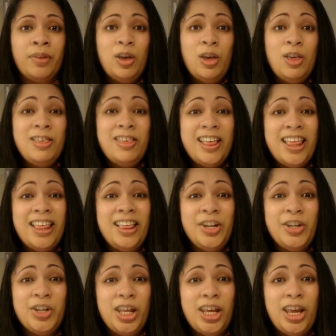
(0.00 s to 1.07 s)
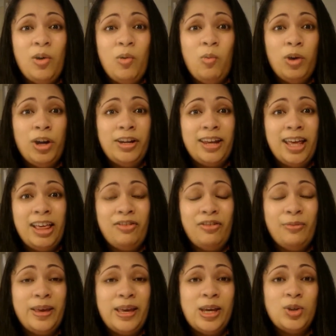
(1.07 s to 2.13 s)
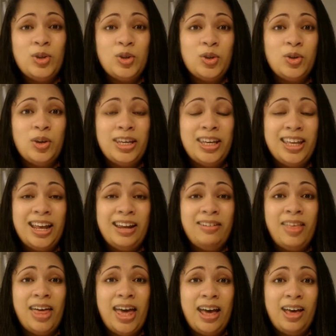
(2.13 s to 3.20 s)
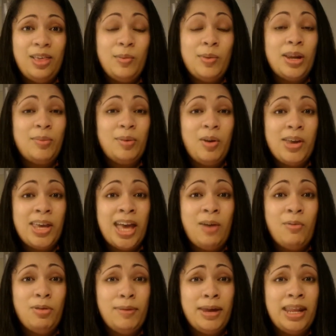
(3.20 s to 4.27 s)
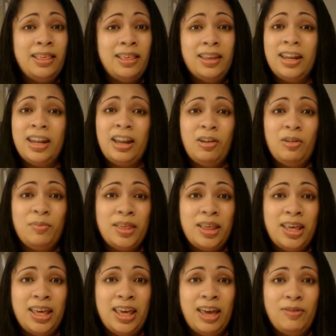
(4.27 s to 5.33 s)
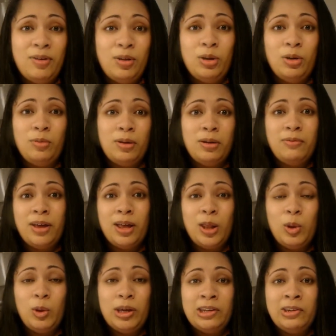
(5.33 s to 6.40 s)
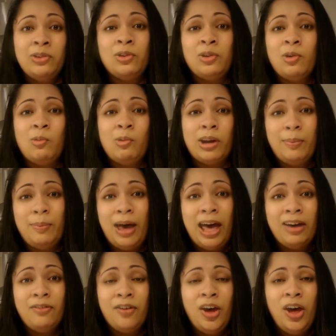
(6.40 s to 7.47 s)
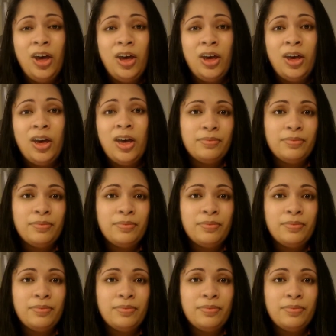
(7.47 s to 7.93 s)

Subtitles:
So that's essentially what it takes for me to get out of the house when I'm going out with Maddison, and I obviously gave you a little bit of a look into what I pack for her.